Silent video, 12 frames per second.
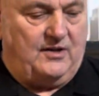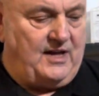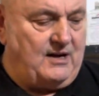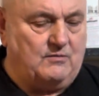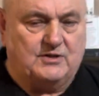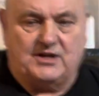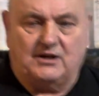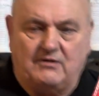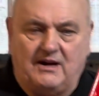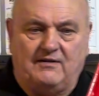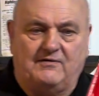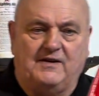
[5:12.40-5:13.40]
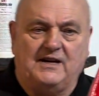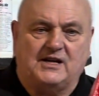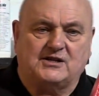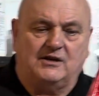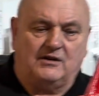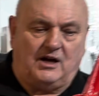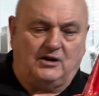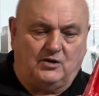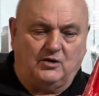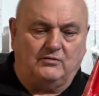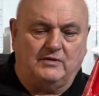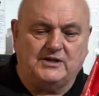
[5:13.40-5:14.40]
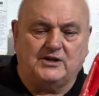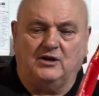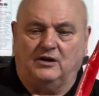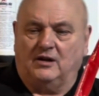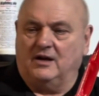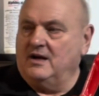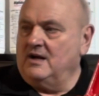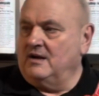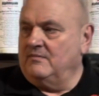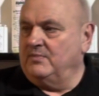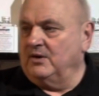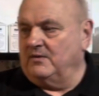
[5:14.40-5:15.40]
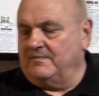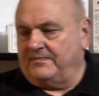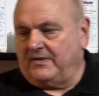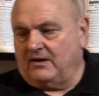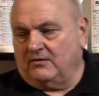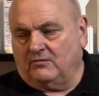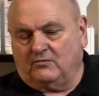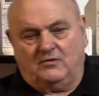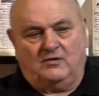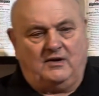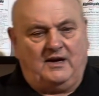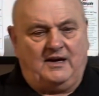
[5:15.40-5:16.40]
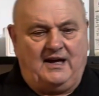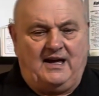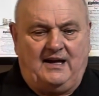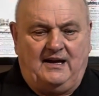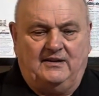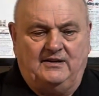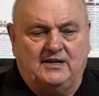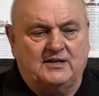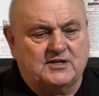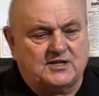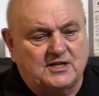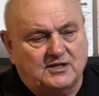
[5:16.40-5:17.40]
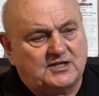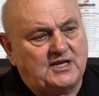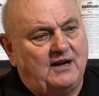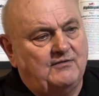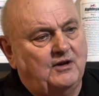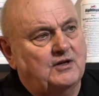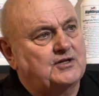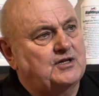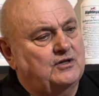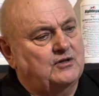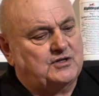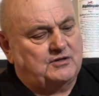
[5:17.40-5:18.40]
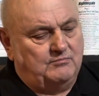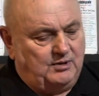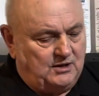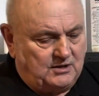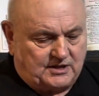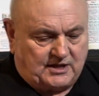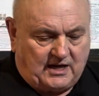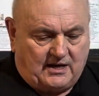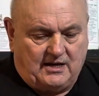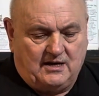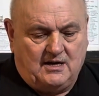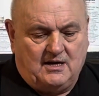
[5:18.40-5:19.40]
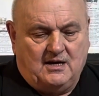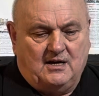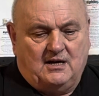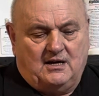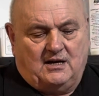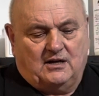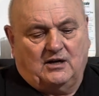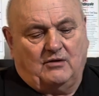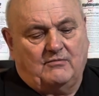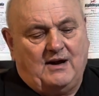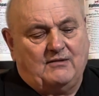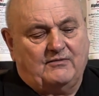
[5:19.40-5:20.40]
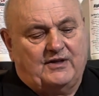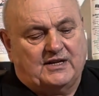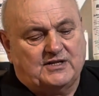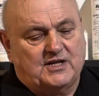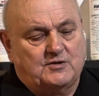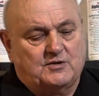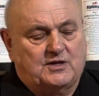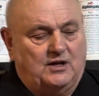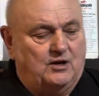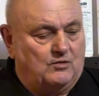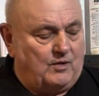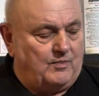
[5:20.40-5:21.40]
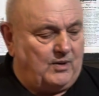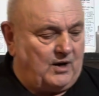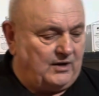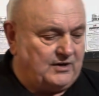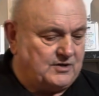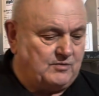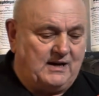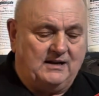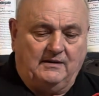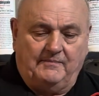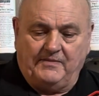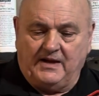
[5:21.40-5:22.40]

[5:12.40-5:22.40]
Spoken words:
that was a great finish, a good result, but you can still see I've lots of nuts and bolts in and gone round things. This was a lug we put on as well.